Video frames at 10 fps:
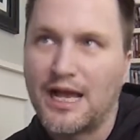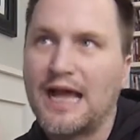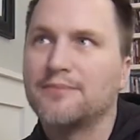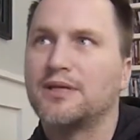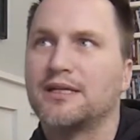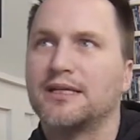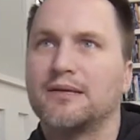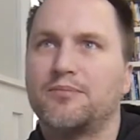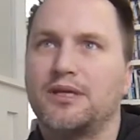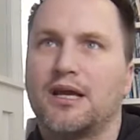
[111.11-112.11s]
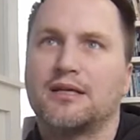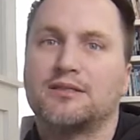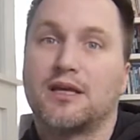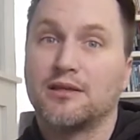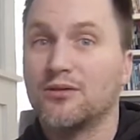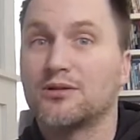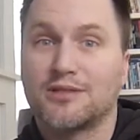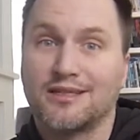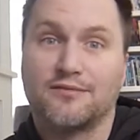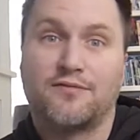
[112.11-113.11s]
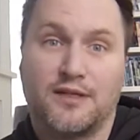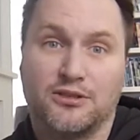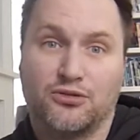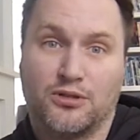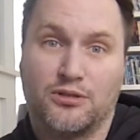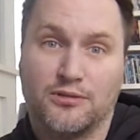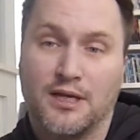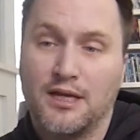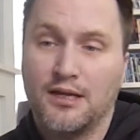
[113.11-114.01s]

I'm getting it because it looks like a fun drone.